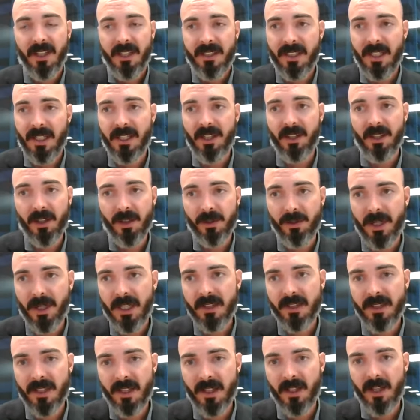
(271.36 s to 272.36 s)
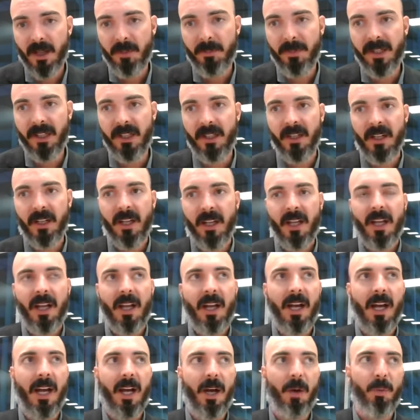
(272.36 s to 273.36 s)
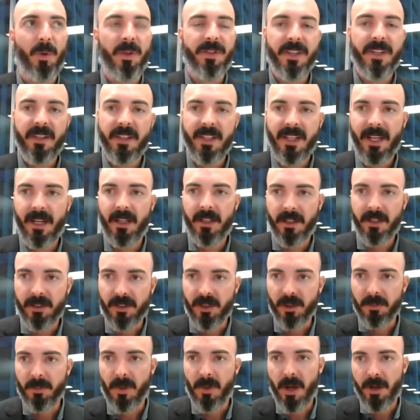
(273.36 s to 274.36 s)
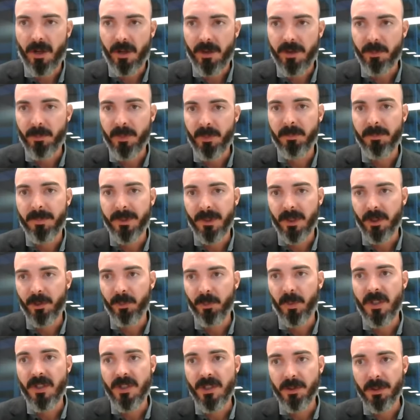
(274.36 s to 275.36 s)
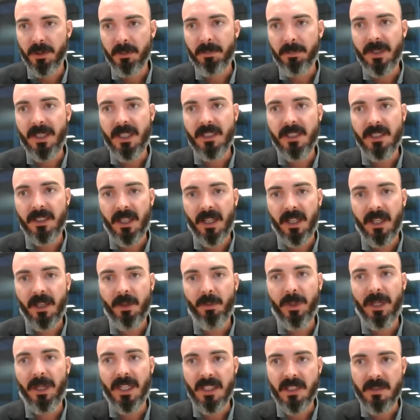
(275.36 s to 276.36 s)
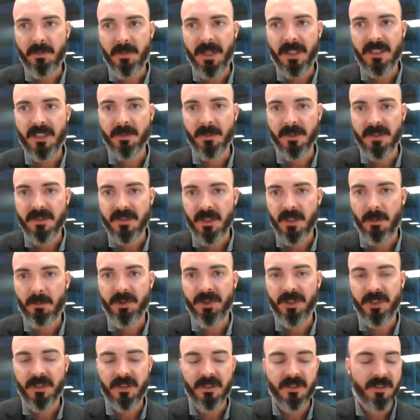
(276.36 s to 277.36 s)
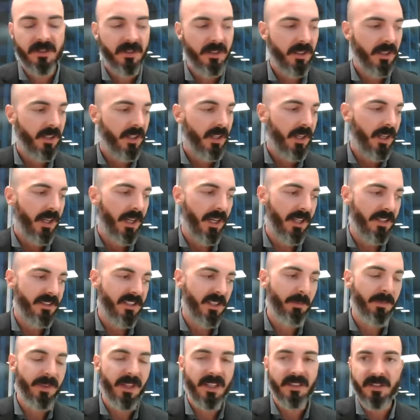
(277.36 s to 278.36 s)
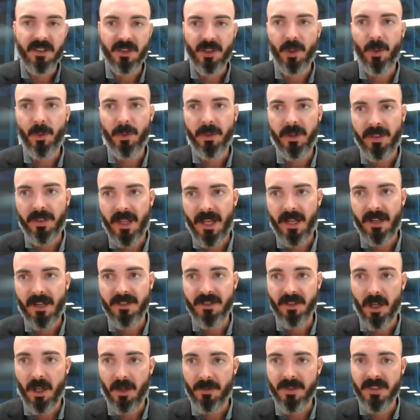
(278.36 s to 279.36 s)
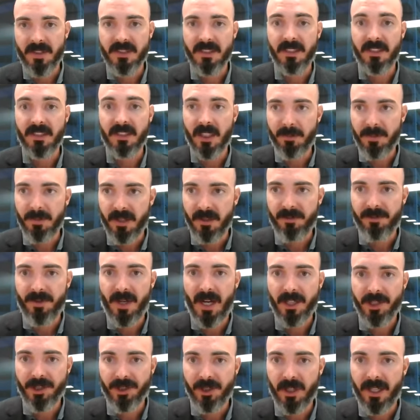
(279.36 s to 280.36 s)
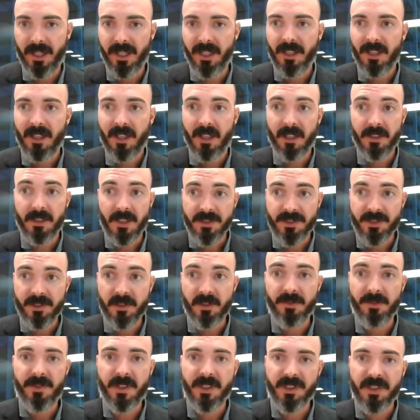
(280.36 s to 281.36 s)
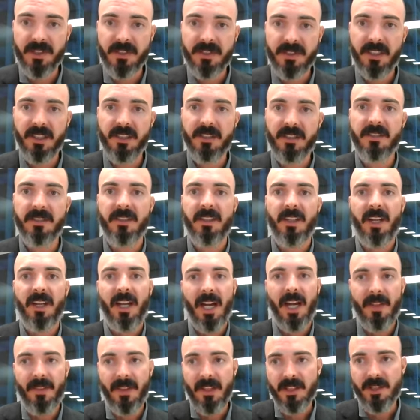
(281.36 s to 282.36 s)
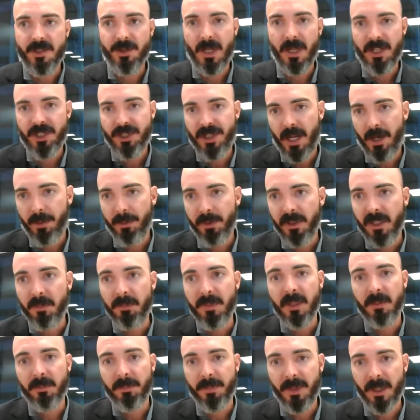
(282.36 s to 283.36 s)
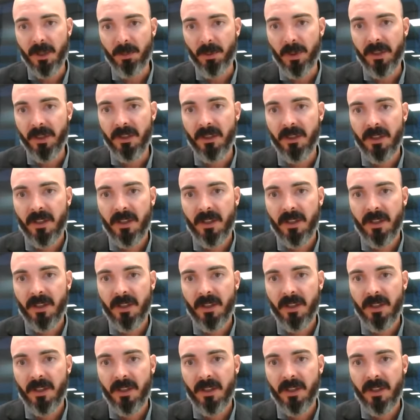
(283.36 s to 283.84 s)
Yeah, you're correct there. I mean, within the analytical model that we build when doing PTA, we need to make some assumptions. And some things that go into that is obviously limited fracture height, cluster efficiencies, and then stress shadowing can be a big one.